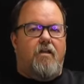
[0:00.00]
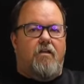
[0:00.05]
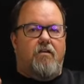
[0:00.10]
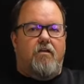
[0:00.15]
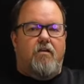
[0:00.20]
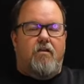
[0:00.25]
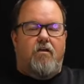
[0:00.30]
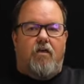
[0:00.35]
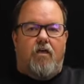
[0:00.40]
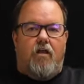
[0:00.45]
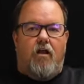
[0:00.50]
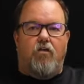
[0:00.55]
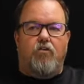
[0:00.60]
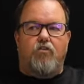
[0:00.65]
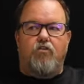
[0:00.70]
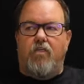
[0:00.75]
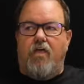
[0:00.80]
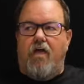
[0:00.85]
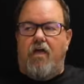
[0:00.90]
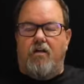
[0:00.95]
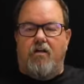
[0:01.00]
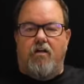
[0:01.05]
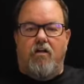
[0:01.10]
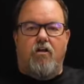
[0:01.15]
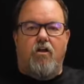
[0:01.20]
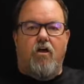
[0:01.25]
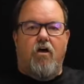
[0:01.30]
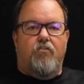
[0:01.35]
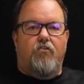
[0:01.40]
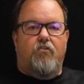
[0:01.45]
And I'll do that in
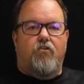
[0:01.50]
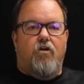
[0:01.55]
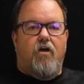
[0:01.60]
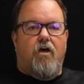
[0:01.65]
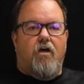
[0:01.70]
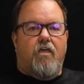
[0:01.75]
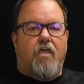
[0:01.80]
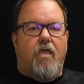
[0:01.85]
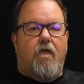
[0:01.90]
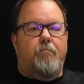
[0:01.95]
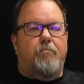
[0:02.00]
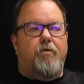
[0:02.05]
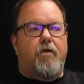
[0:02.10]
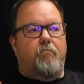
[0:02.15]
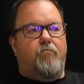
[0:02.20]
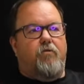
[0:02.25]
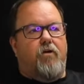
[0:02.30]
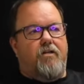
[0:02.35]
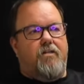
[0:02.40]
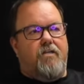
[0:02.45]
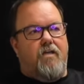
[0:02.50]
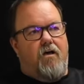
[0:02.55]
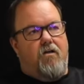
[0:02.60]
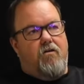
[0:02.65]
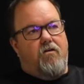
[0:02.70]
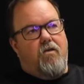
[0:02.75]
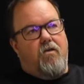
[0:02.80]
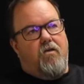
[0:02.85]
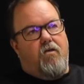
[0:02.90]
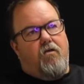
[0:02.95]
another campaign breakdown.